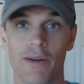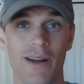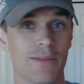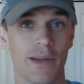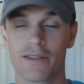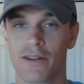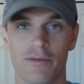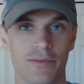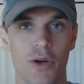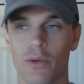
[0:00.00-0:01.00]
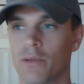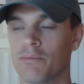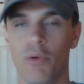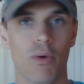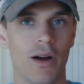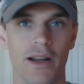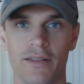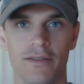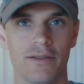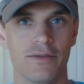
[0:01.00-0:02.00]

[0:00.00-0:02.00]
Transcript: Resumes are total boring